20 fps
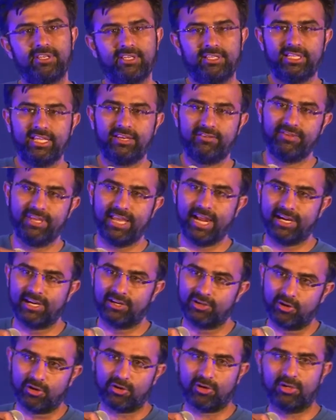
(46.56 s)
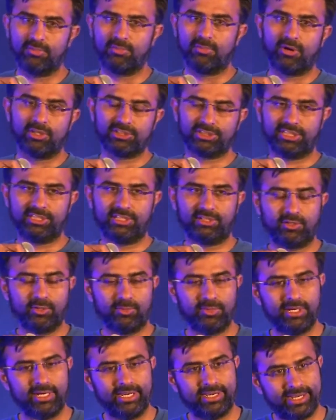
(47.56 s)
then we had a talk on Bosch and
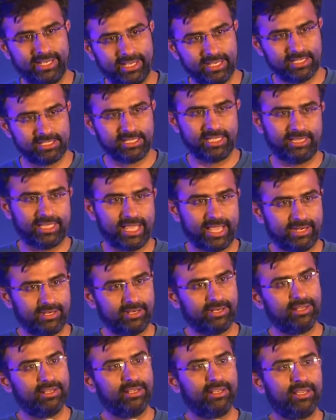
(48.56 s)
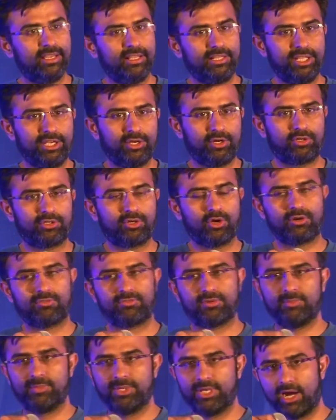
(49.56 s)
Kubernetes, and then the talk
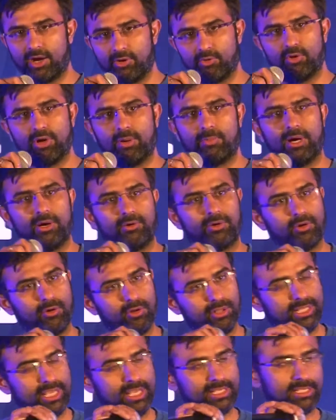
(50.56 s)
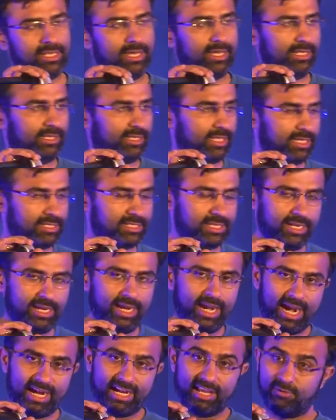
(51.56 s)
from Yahoo about all the SRE things.
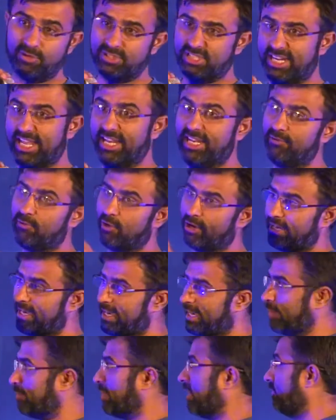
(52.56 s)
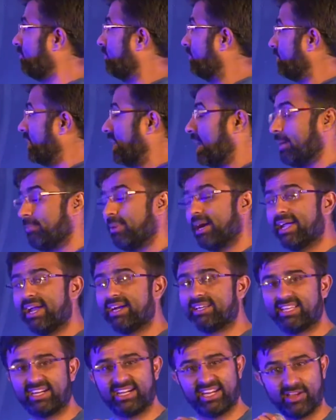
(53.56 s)
And I was really wondering, am I
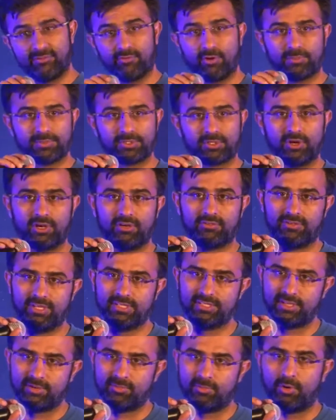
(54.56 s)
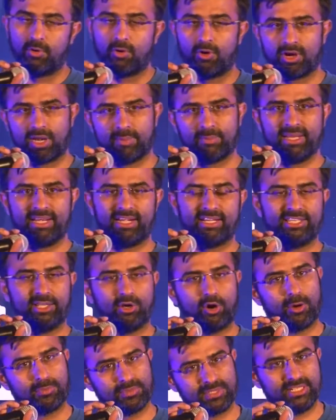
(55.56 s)
at the DevOps conference or am I at the
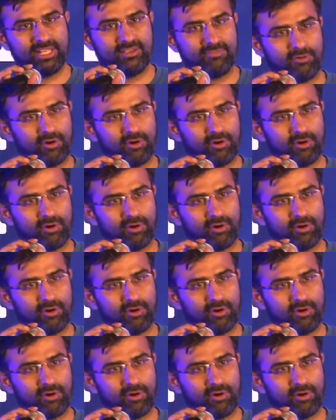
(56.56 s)
Ops Dev